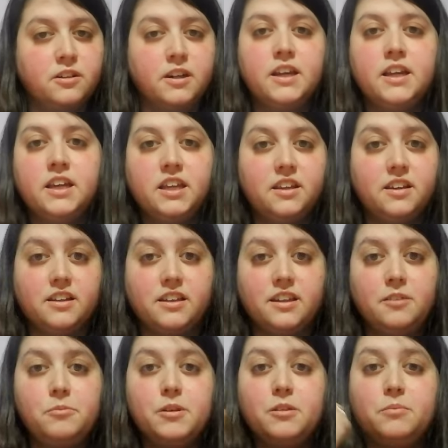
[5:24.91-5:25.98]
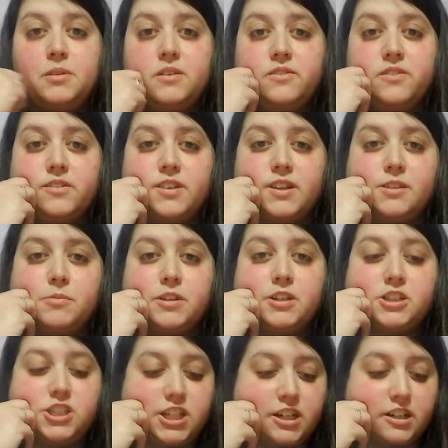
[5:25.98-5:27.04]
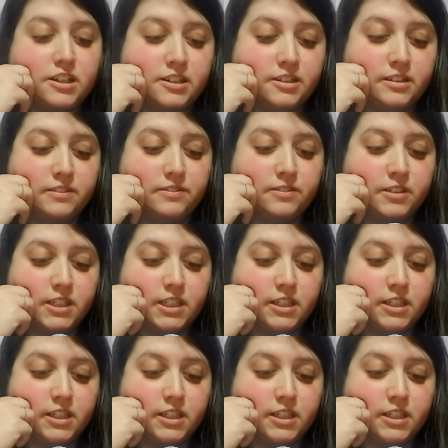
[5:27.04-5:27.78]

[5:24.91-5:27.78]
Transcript: you can email me if you'd like me to share it or for you.